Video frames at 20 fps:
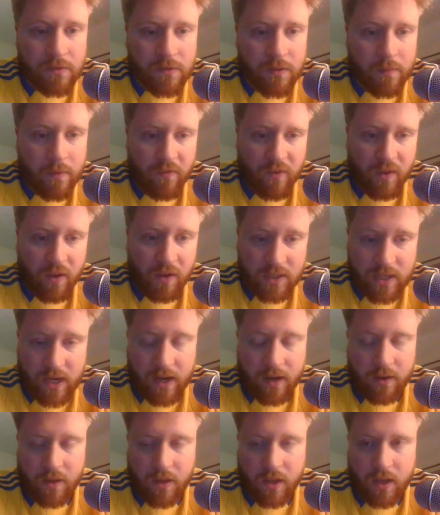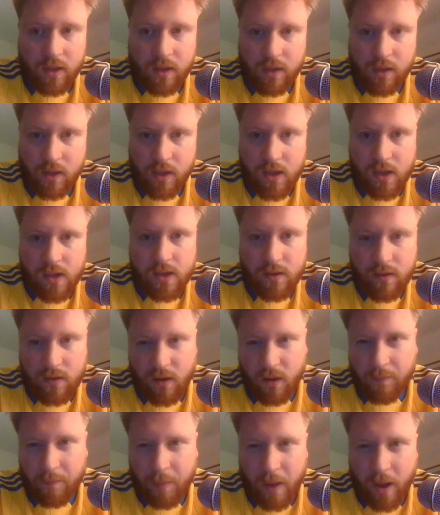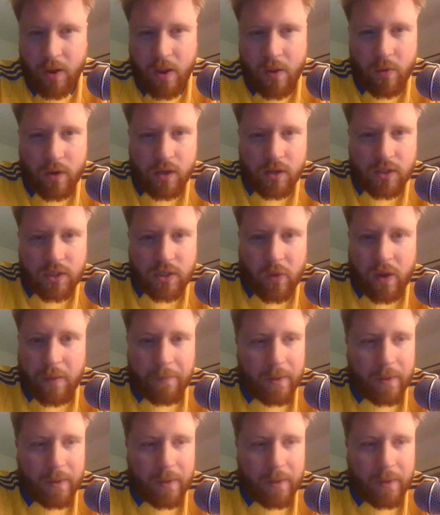of the midfielders, kind of the not, I don't want to use the word